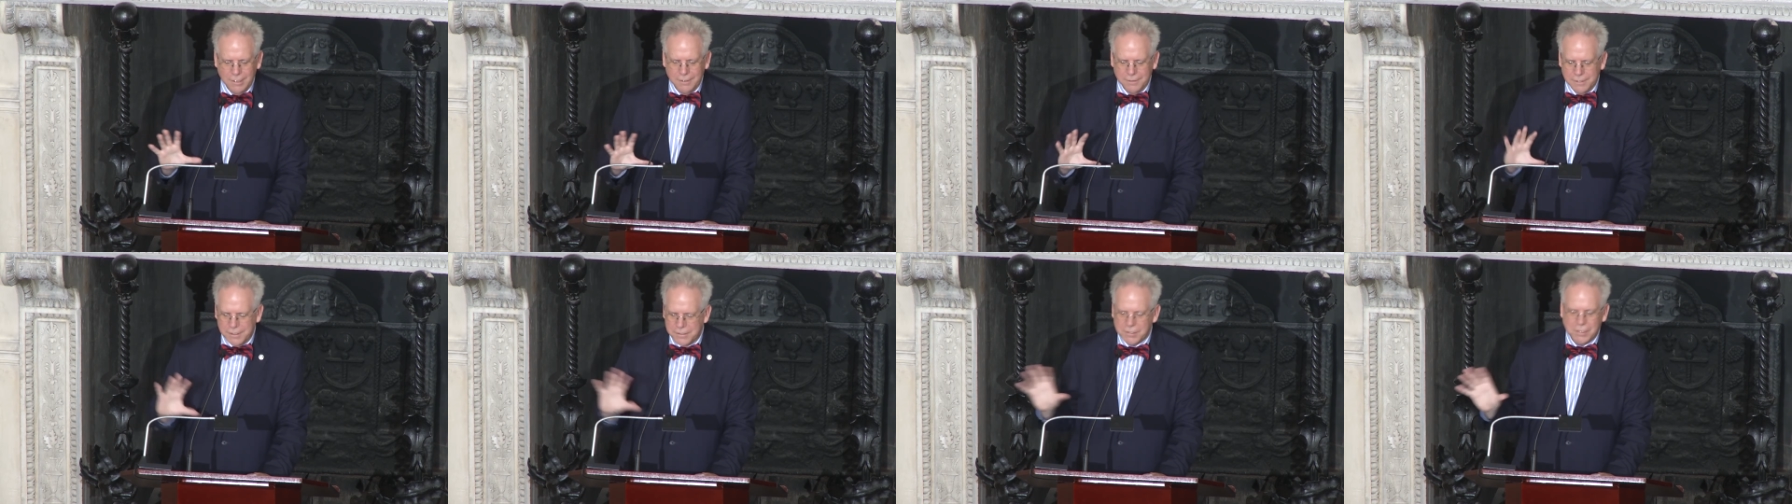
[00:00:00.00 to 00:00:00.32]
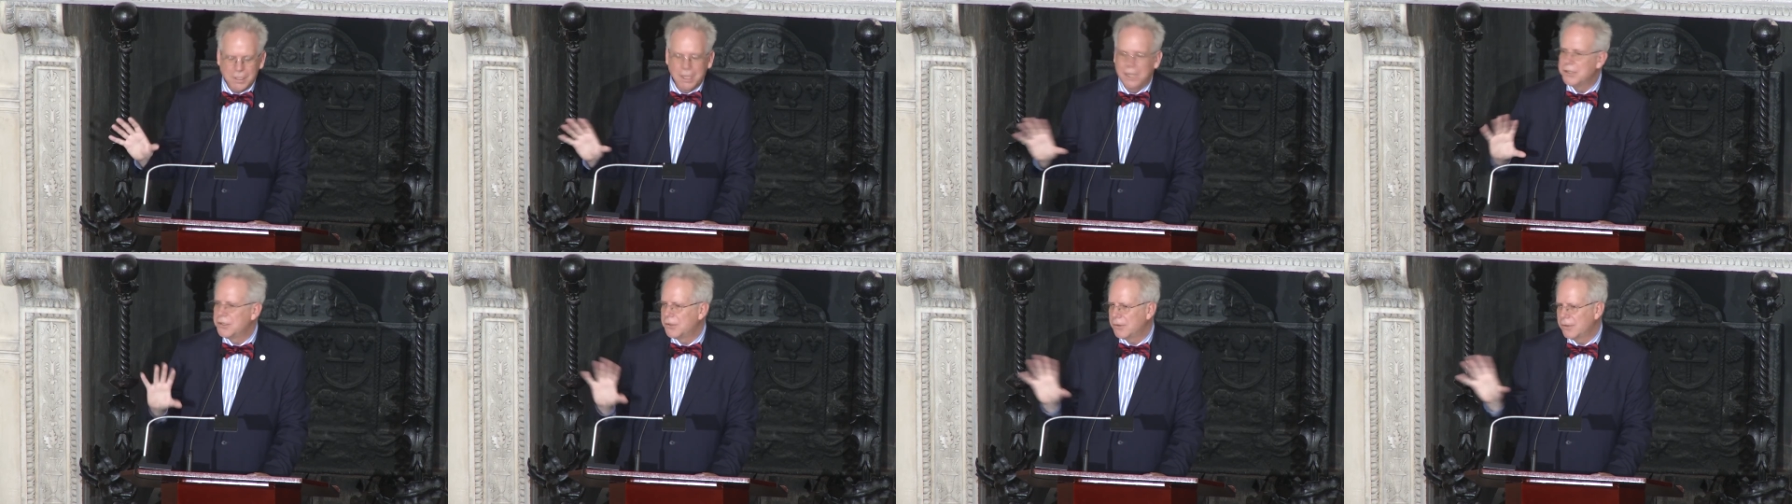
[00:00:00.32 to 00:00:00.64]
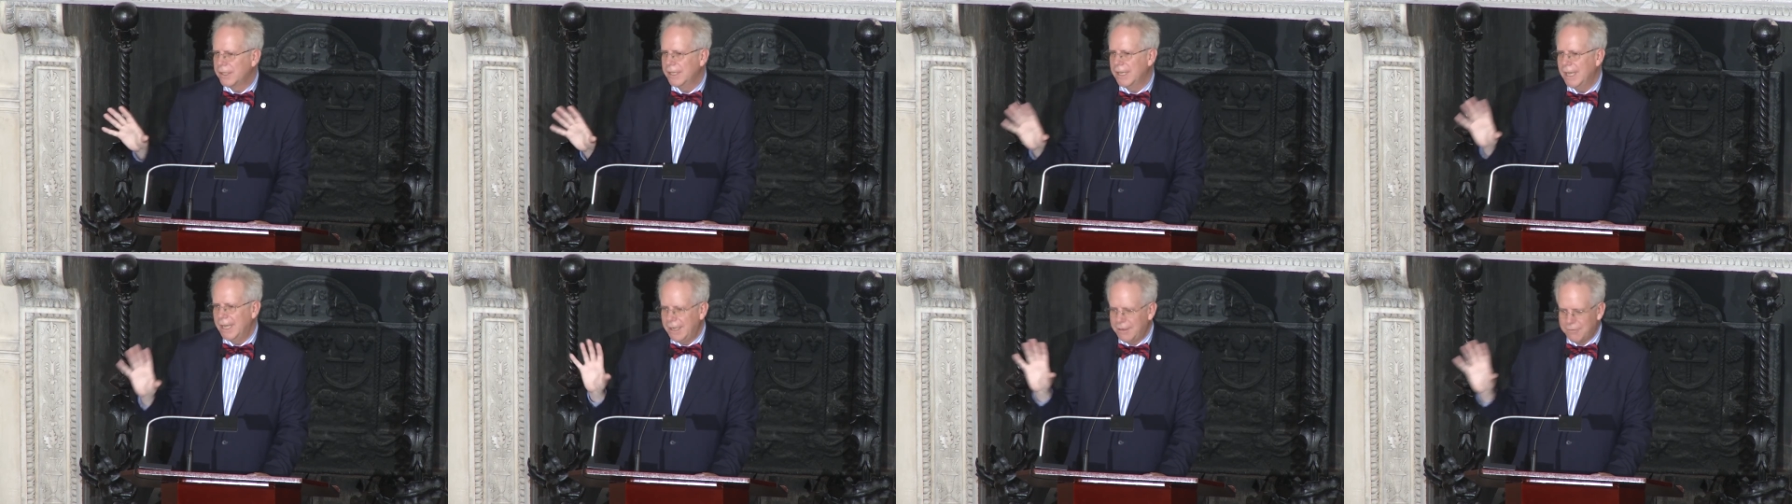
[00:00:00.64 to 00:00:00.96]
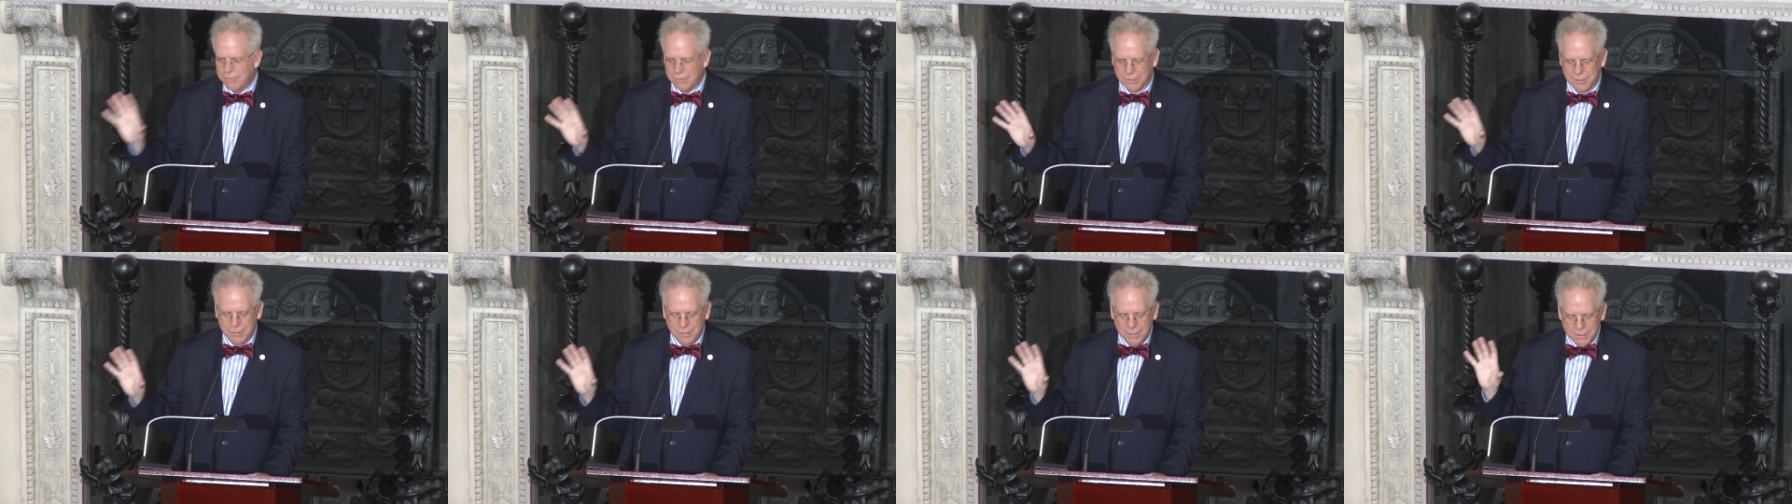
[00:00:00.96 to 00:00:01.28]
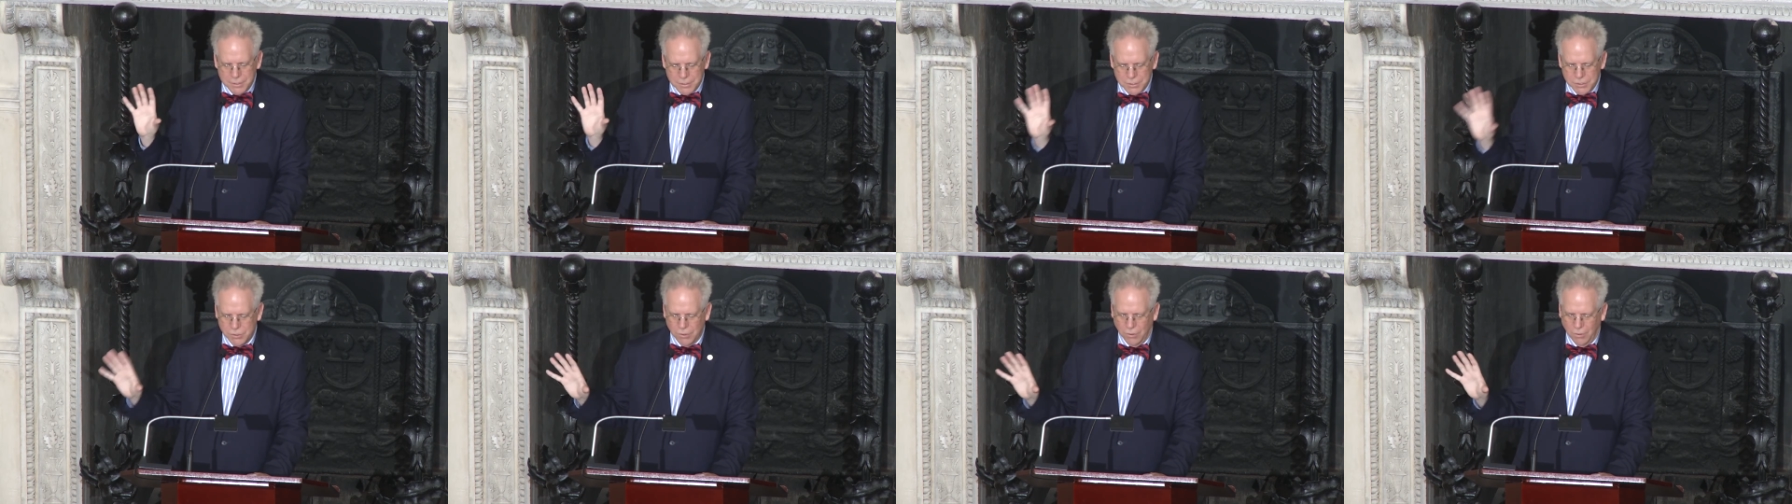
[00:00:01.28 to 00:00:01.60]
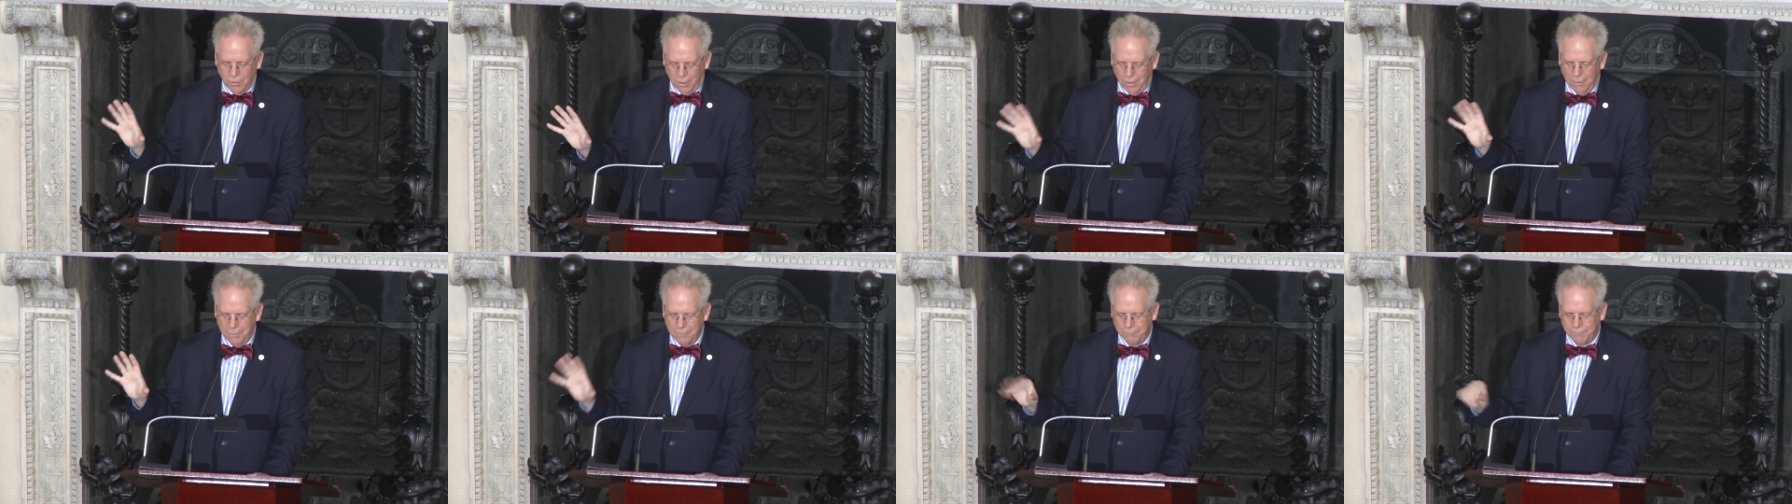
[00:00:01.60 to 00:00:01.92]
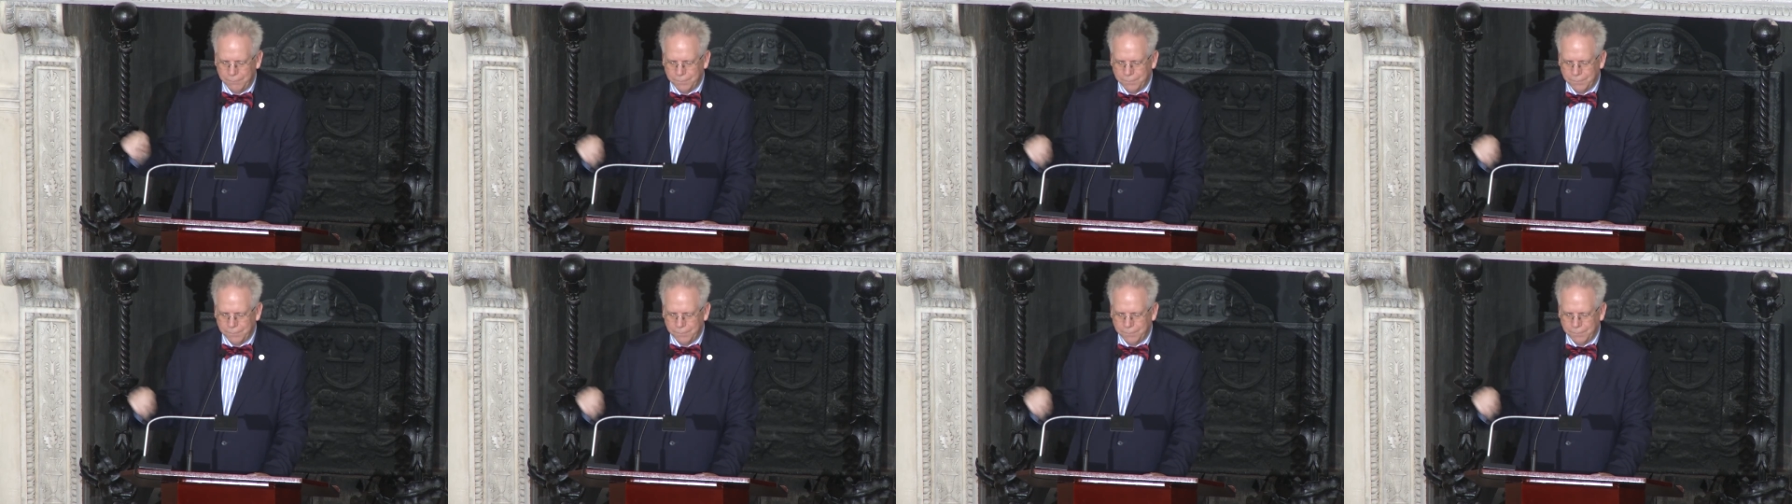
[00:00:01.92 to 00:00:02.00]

this country ever saw.